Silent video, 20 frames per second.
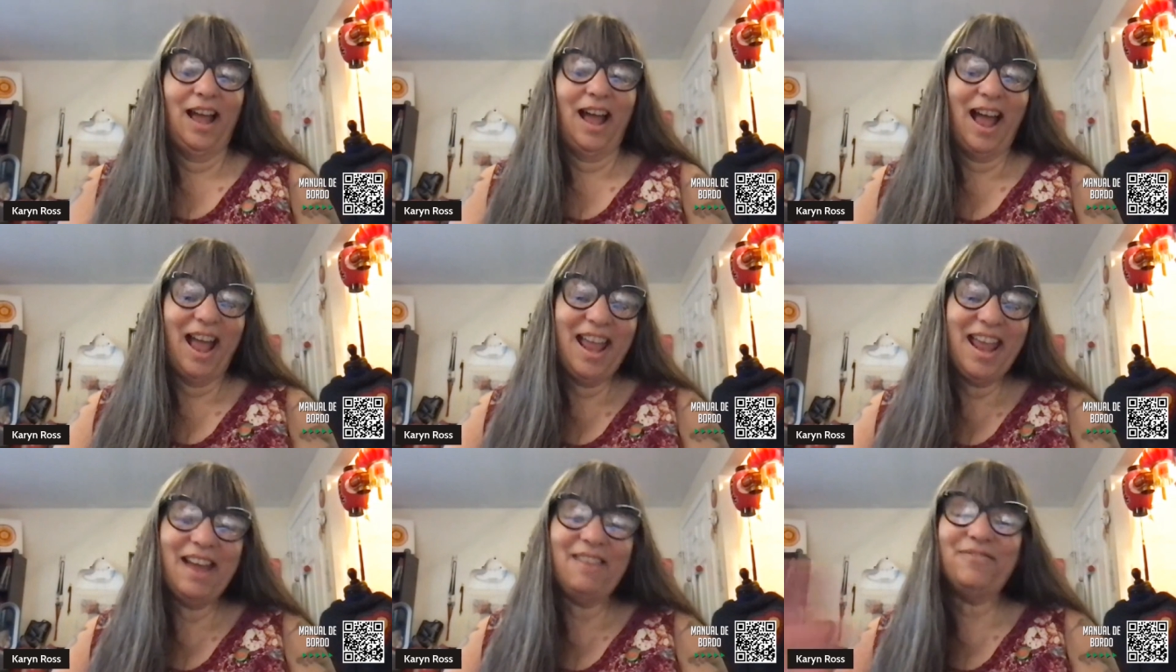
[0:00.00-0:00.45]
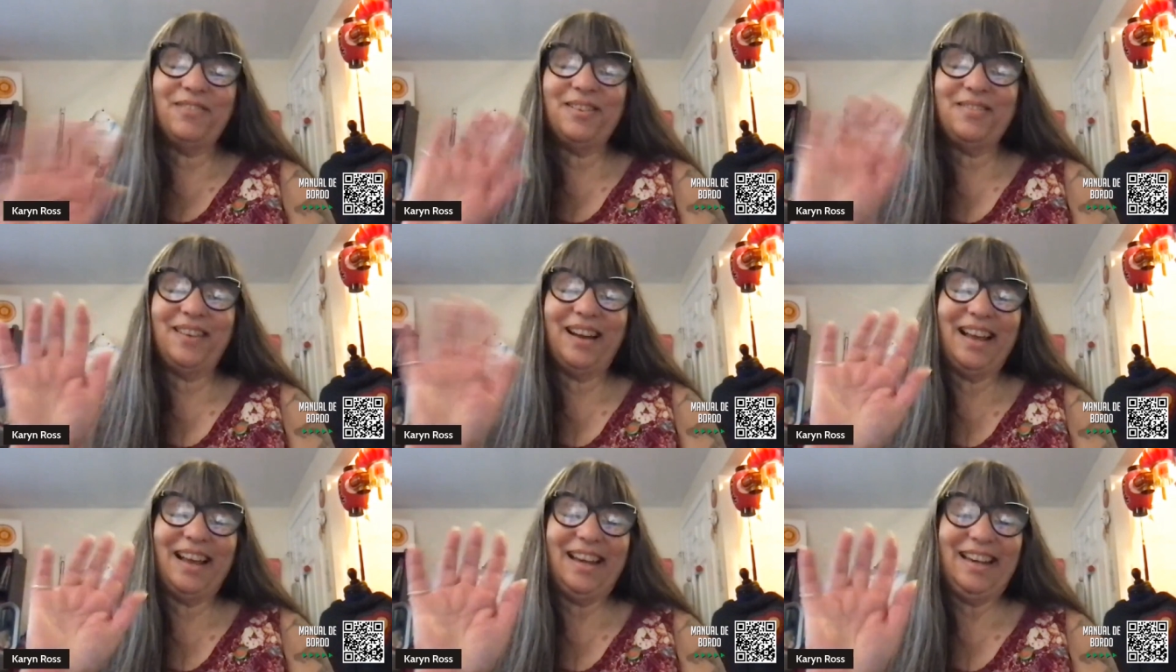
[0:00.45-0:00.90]
Hi
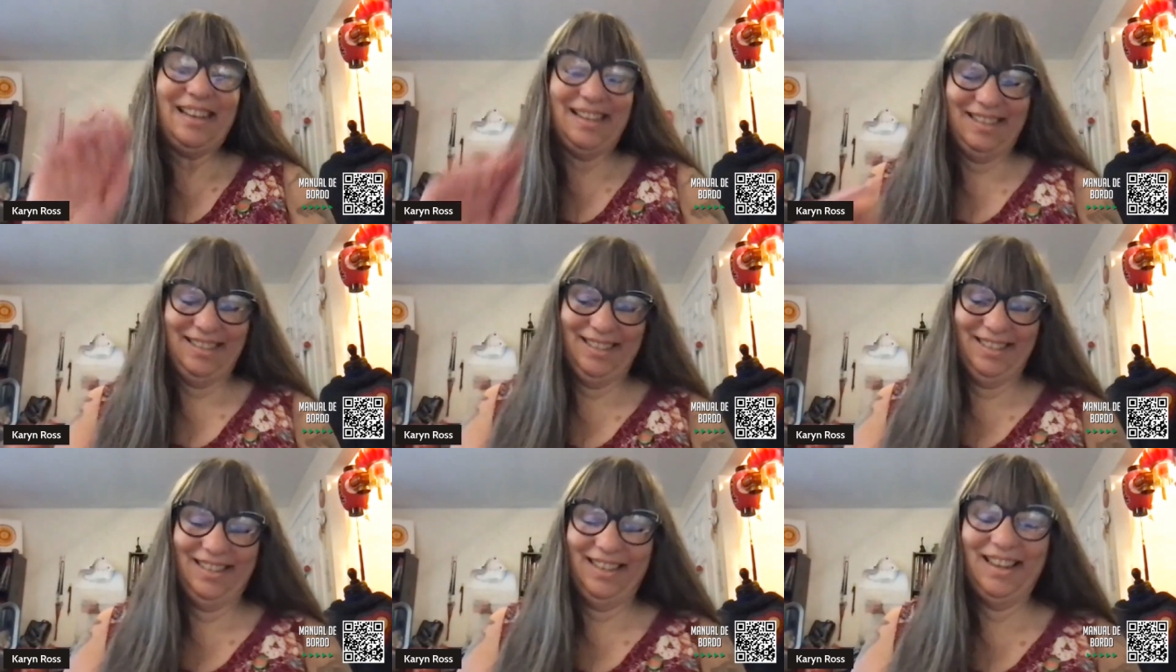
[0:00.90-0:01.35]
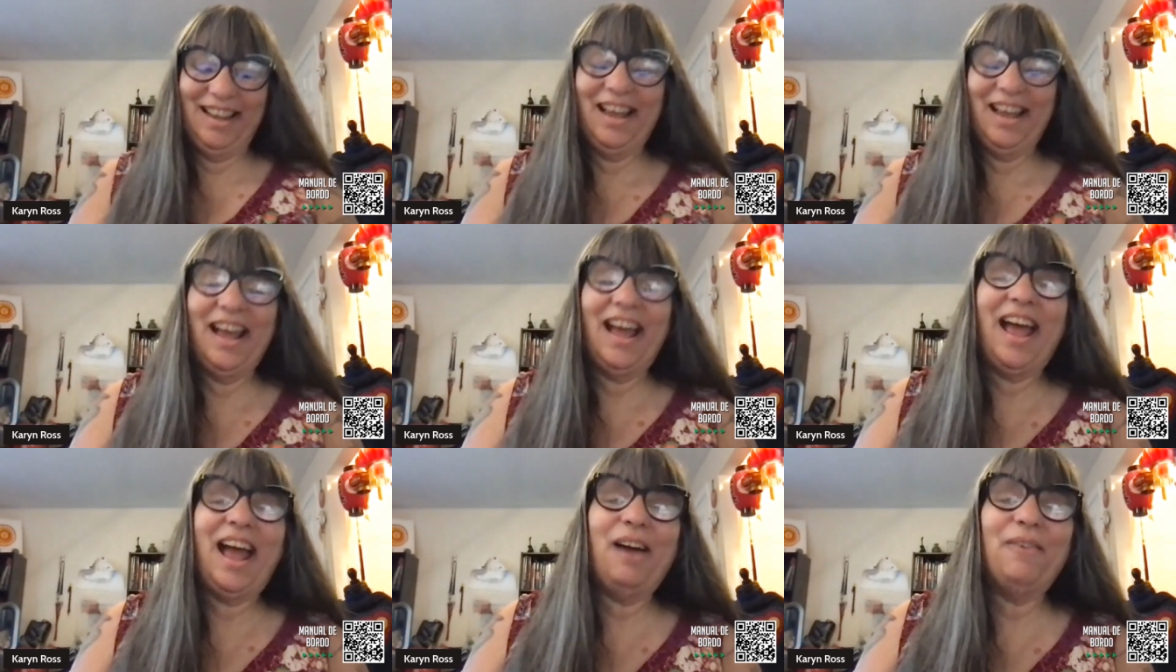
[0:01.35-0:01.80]
everyone,
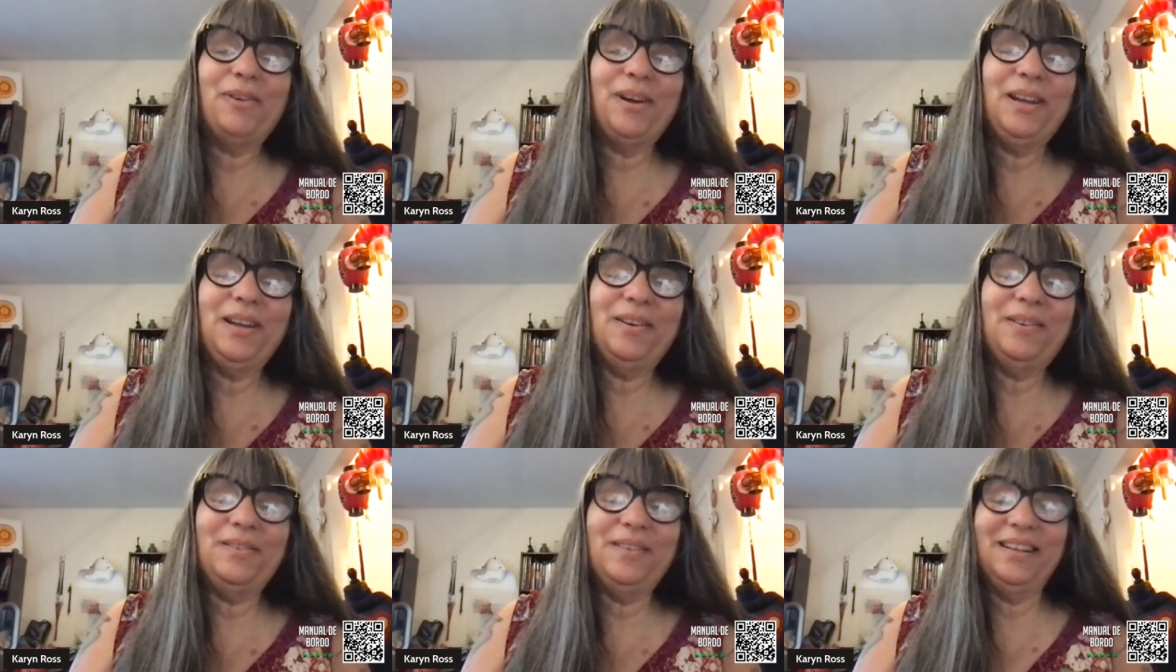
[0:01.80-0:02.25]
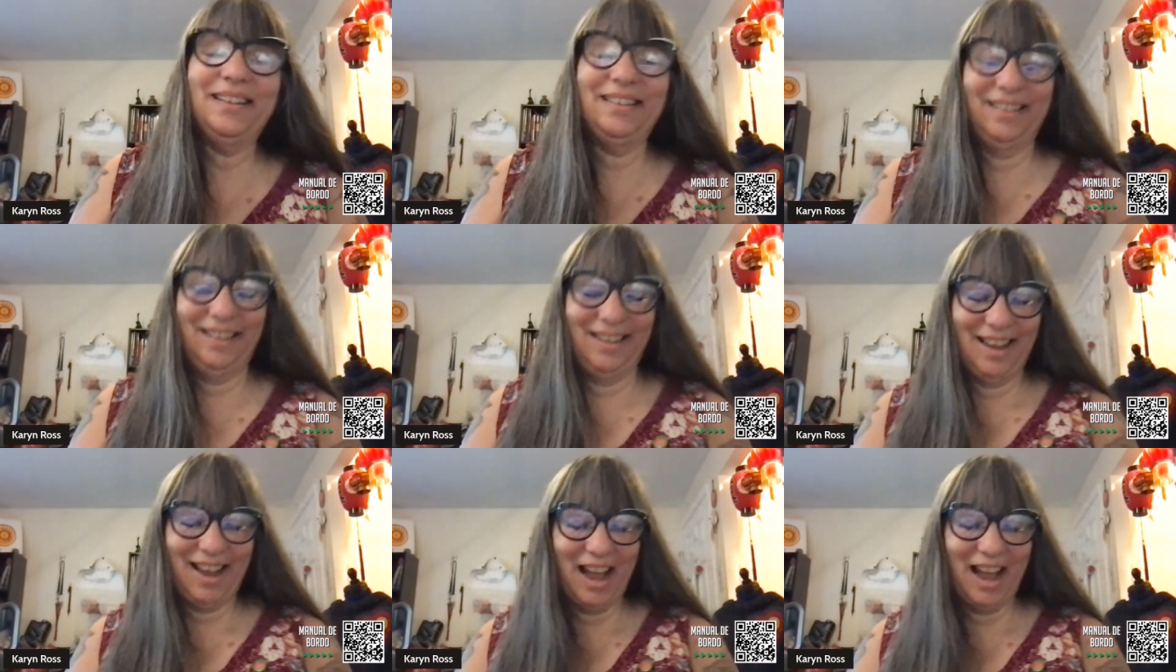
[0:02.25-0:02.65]
how are you?